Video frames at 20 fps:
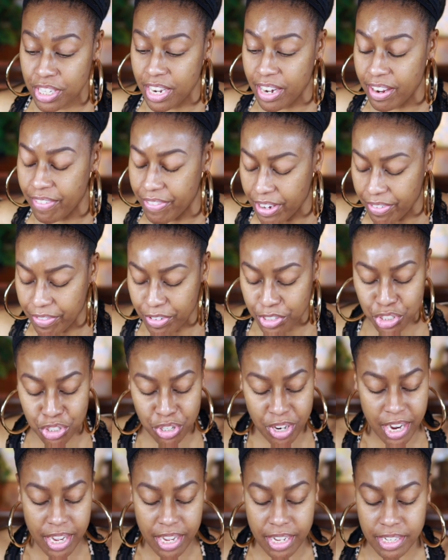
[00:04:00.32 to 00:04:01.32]
that I've ever
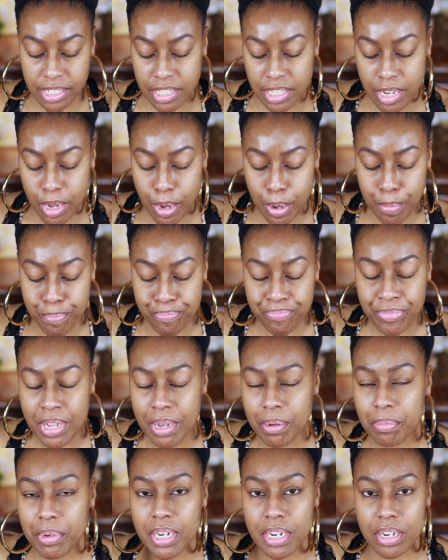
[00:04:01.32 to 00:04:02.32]
tried. So
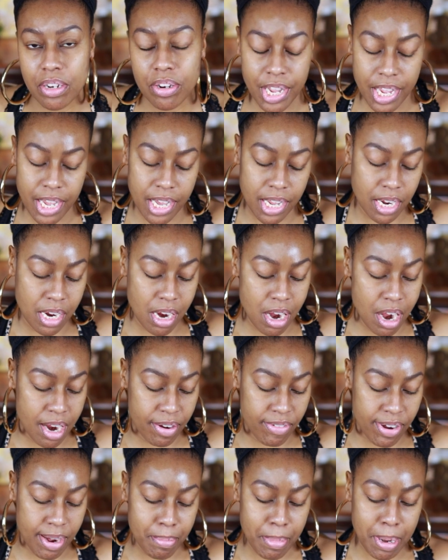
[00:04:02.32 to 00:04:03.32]
I'm gonna go ahead and
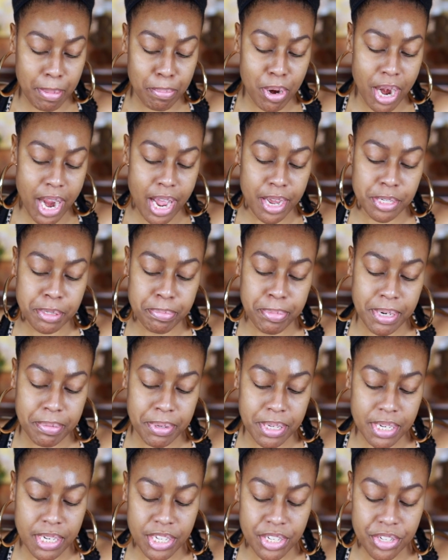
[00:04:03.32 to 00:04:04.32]
carve out my brows, but
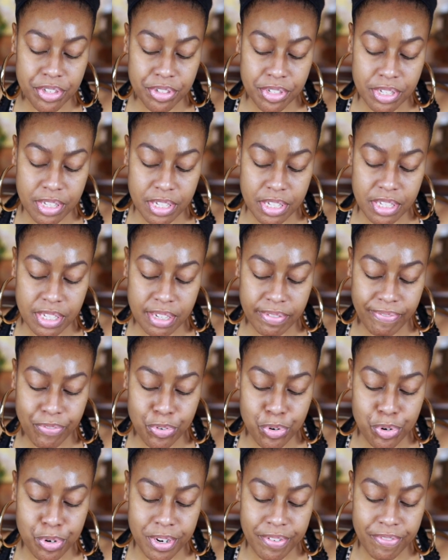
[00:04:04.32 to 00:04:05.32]
I'm gonna use this
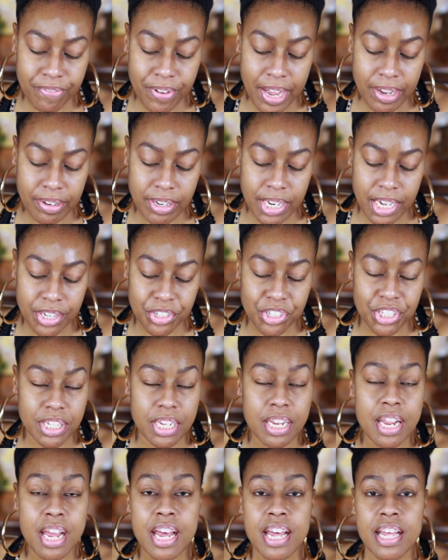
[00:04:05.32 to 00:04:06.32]
Sephora
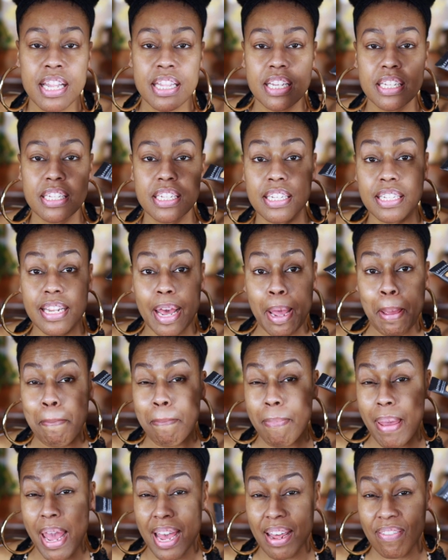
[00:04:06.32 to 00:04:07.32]
foundation. This is a
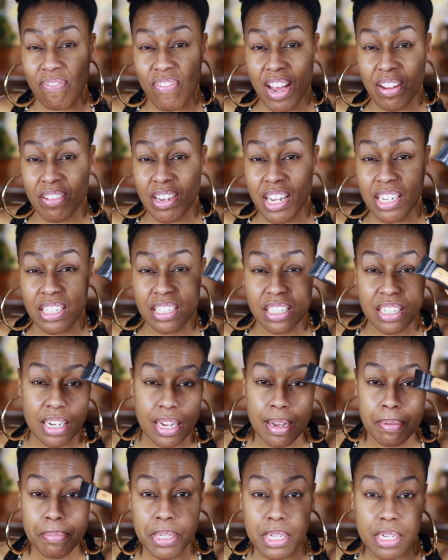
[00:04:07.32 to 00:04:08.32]
matte foundation,
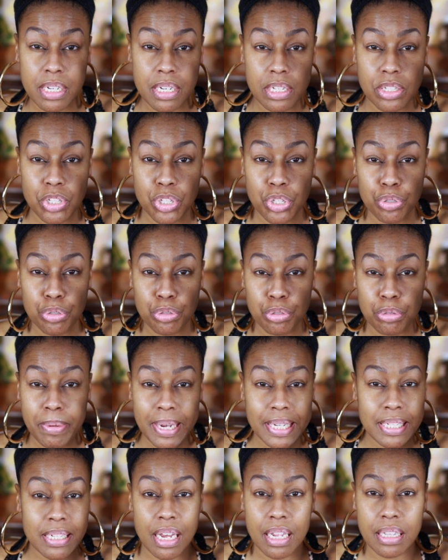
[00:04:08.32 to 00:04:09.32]
comes in a tube.
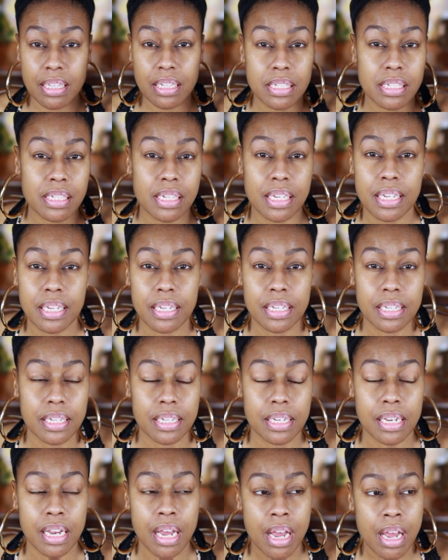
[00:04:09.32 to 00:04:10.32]
I saw this
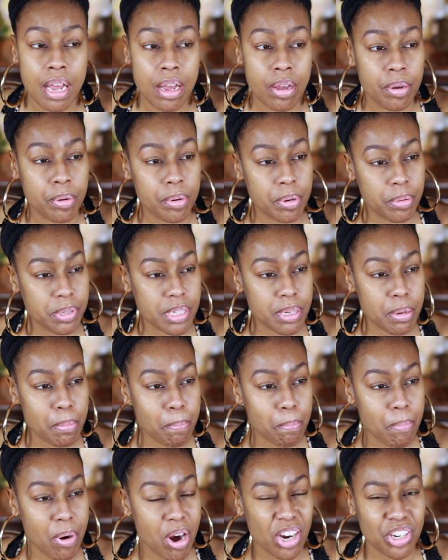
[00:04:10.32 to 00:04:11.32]
in, what was it,
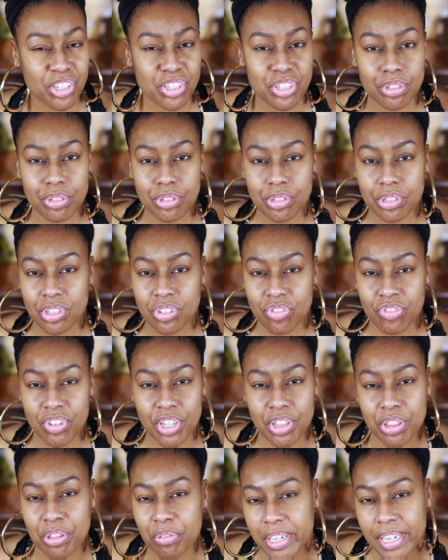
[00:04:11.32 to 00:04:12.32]
Marshall's for
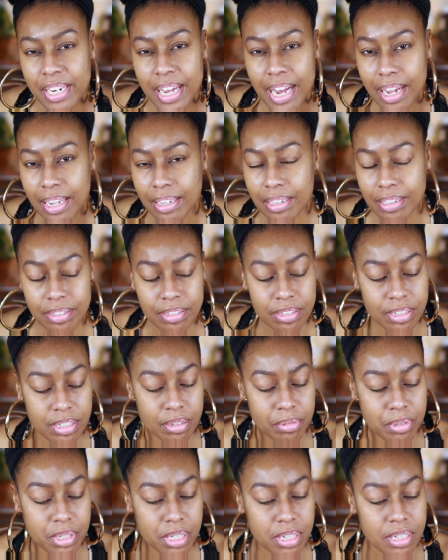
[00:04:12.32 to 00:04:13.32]
$3.
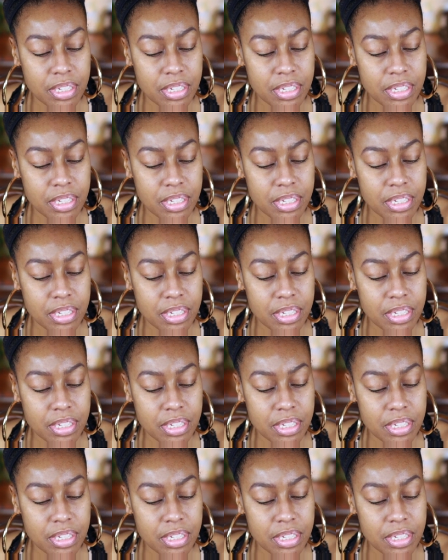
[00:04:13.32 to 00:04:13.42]
It was on